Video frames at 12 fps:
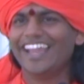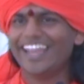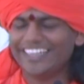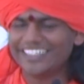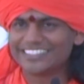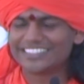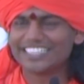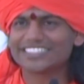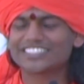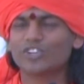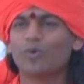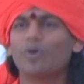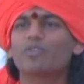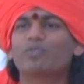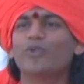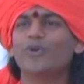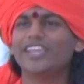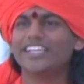It is just the
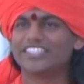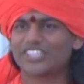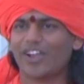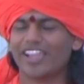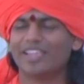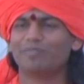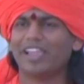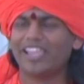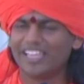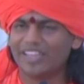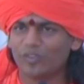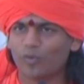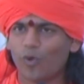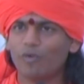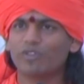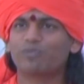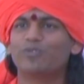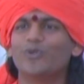overflowing joy, my
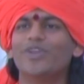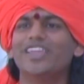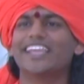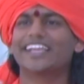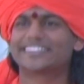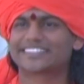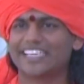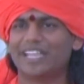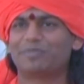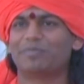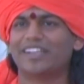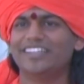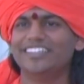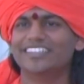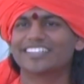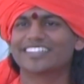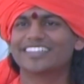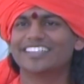overflowing
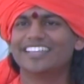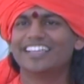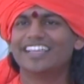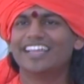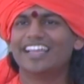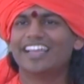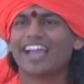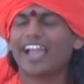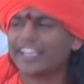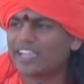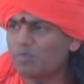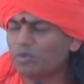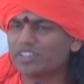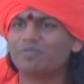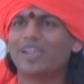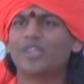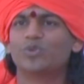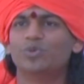excitement. I come out of
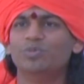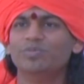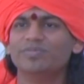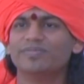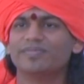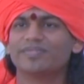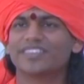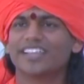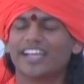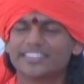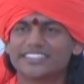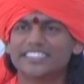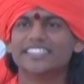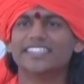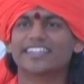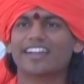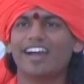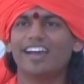my room and sit in
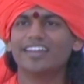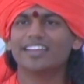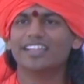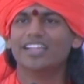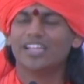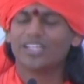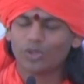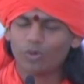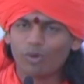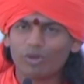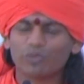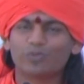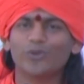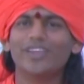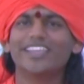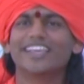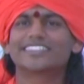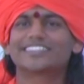the car. The
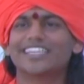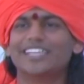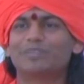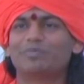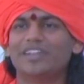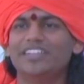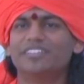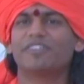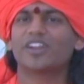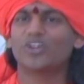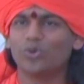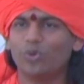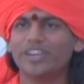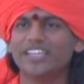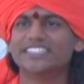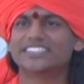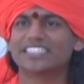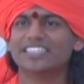overflowing excitement for no
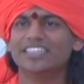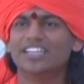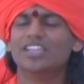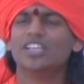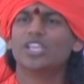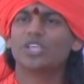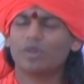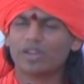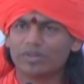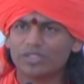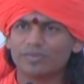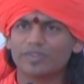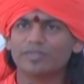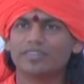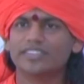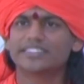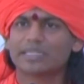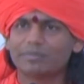reason. You are you know,
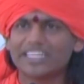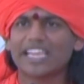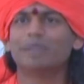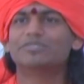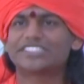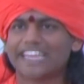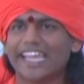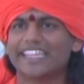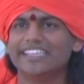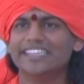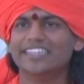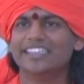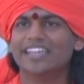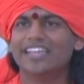something I am sharing.